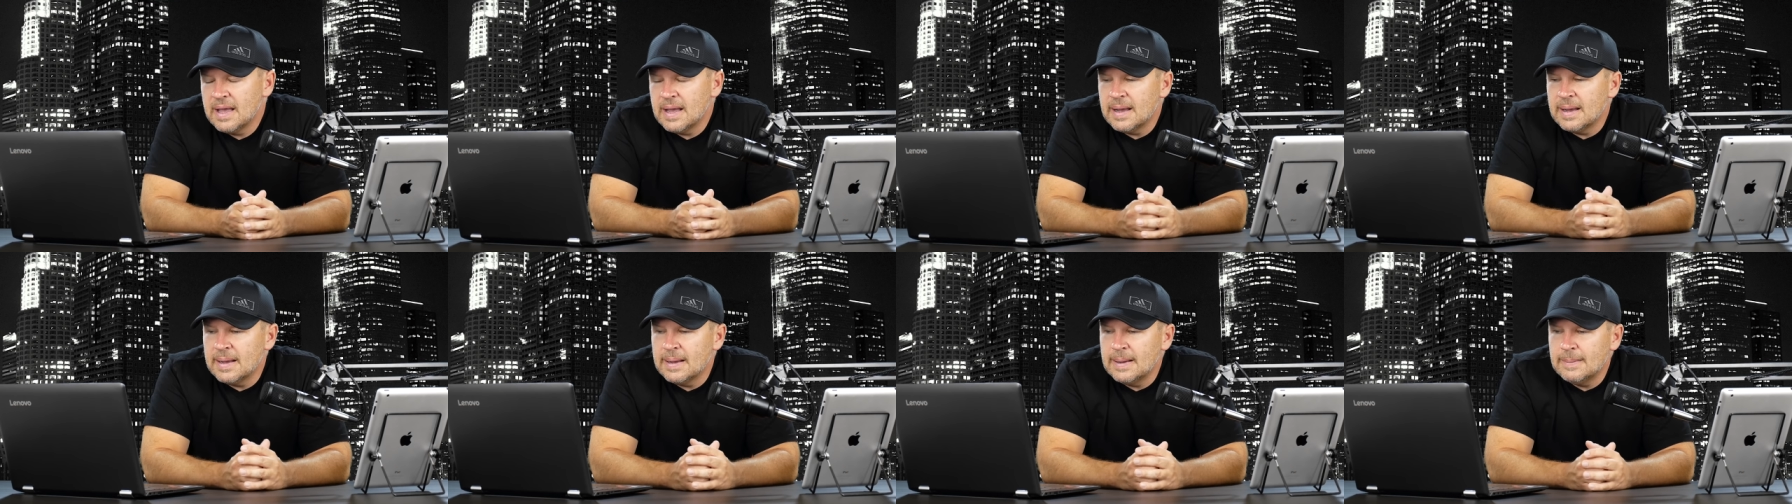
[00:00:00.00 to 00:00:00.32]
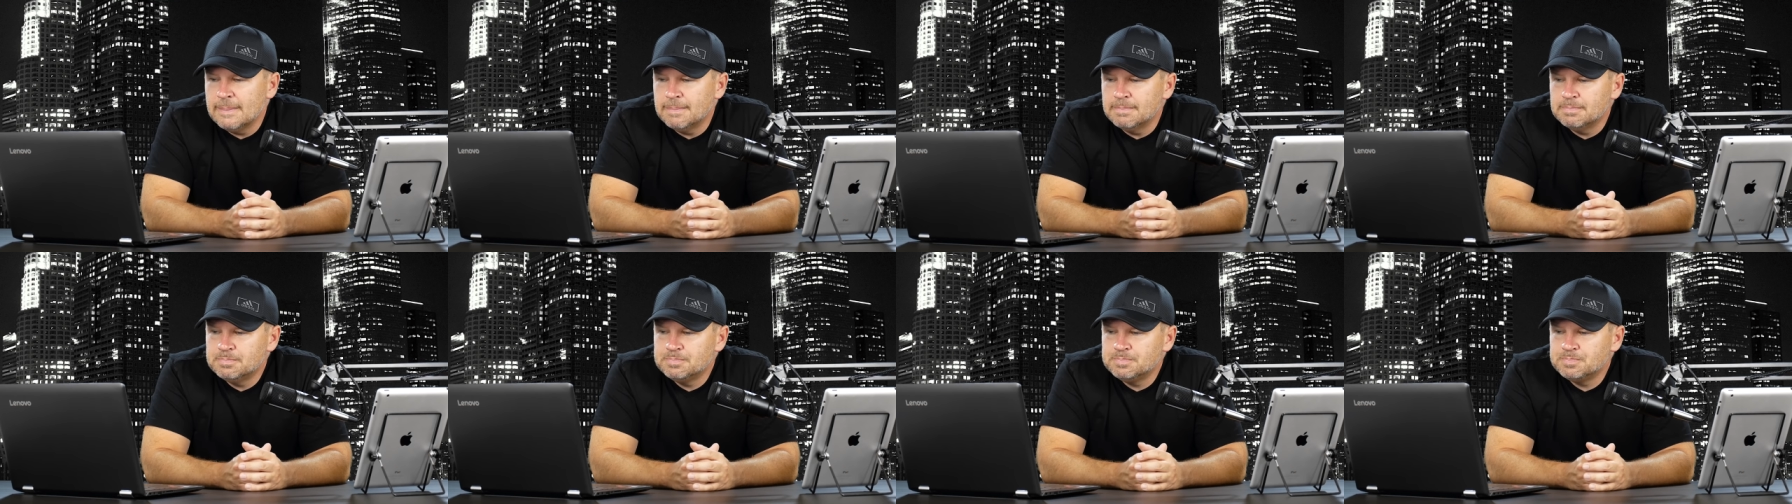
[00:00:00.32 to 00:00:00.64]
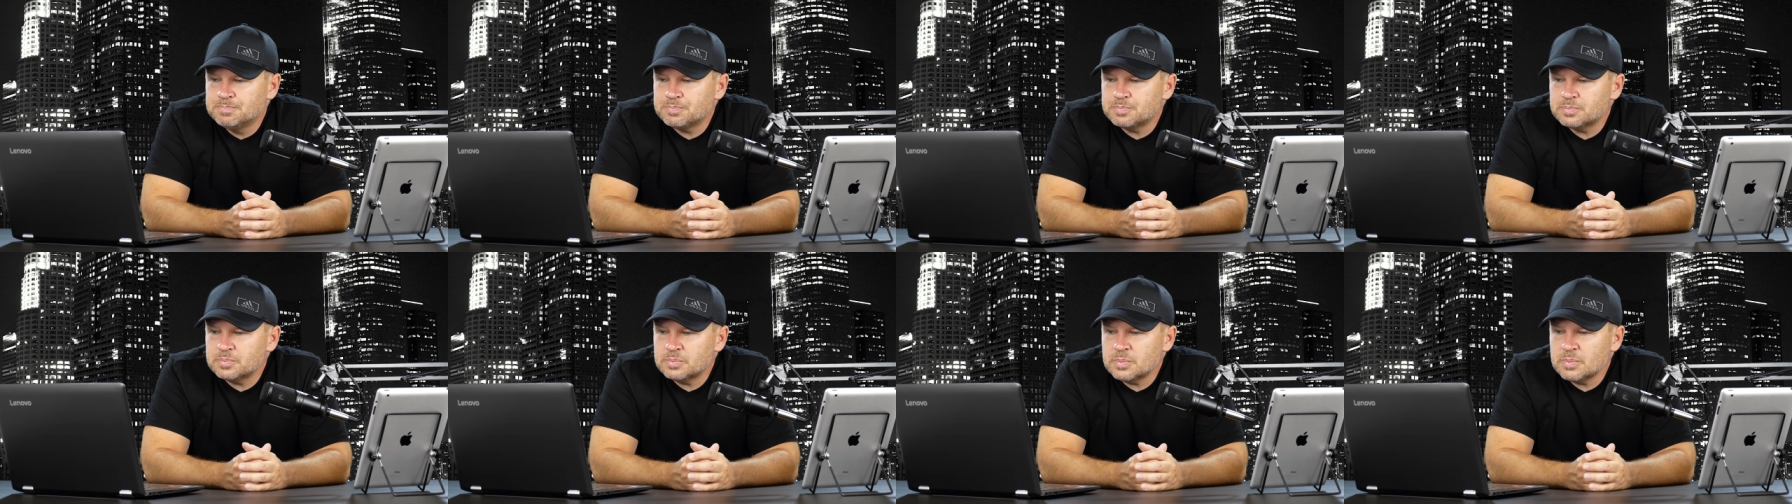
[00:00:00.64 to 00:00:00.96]
Um,
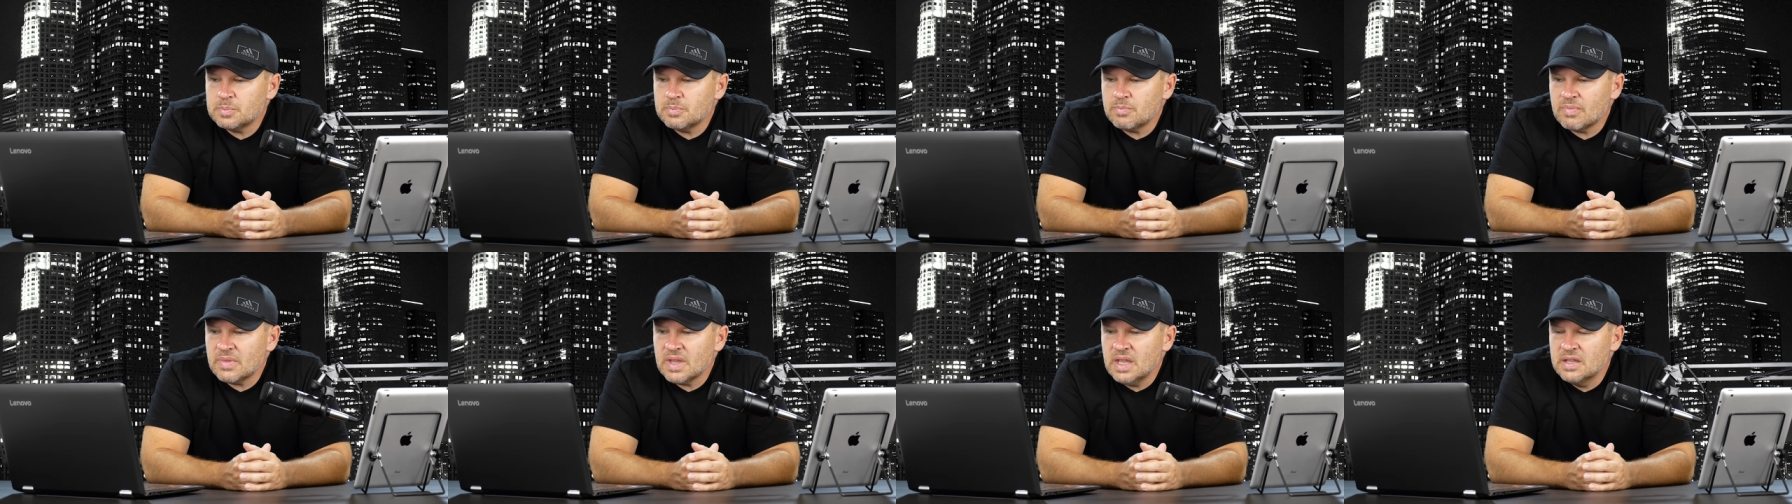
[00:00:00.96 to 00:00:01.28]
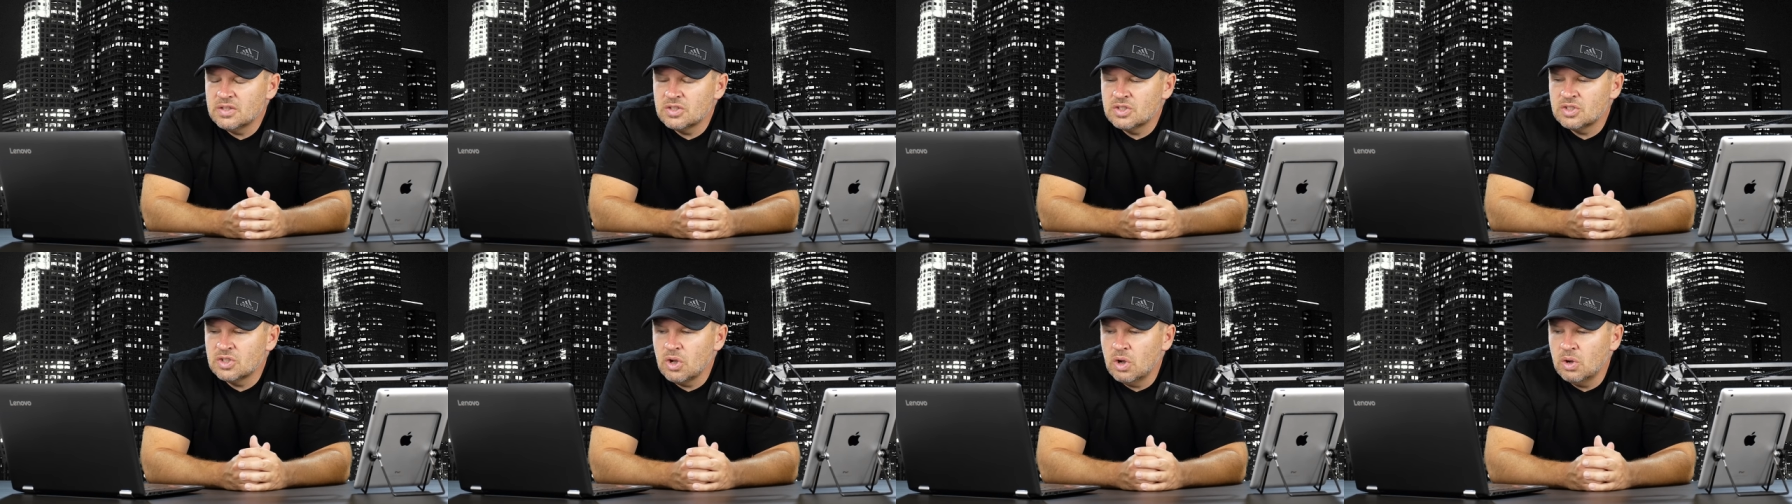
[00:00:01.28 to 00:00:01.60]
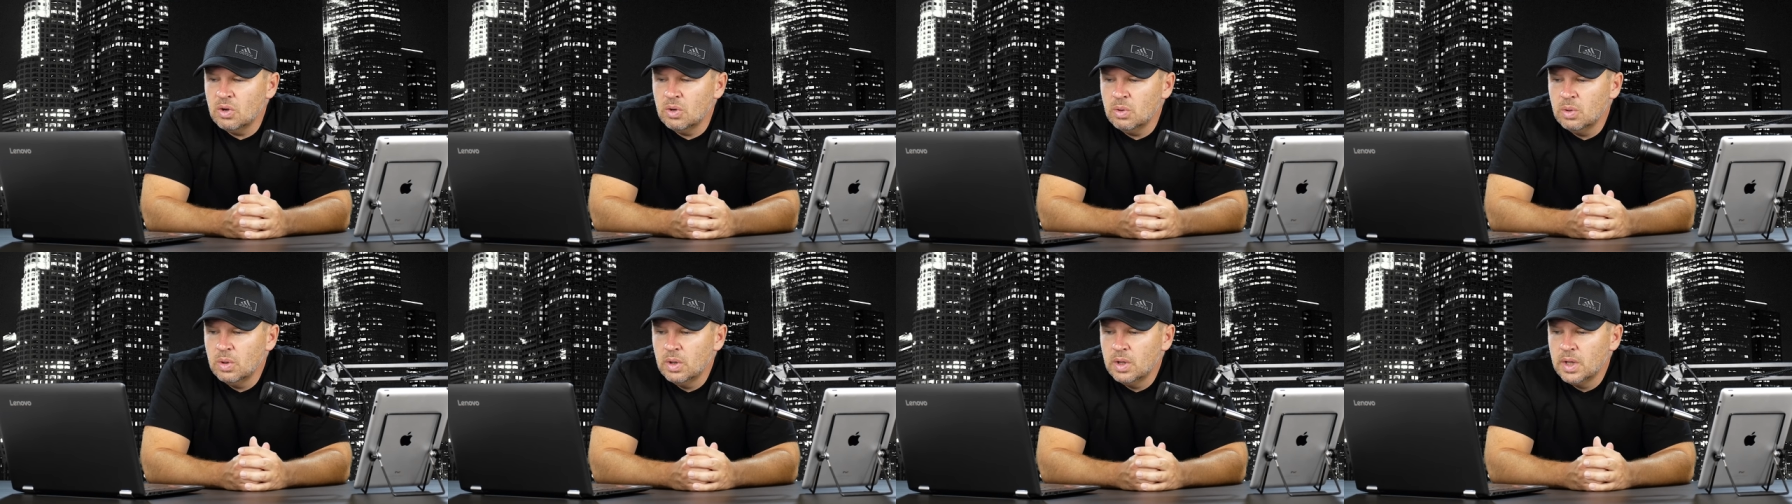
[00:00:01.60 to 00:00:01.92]

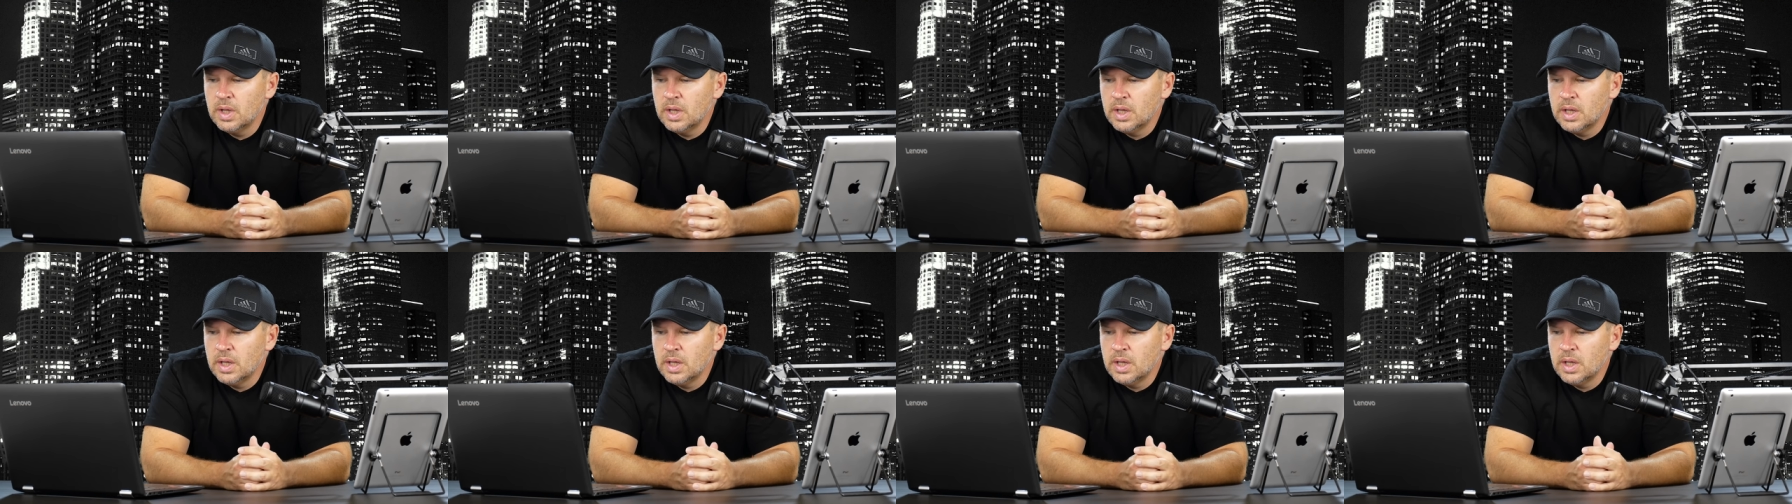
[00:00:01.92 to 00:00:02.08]
so,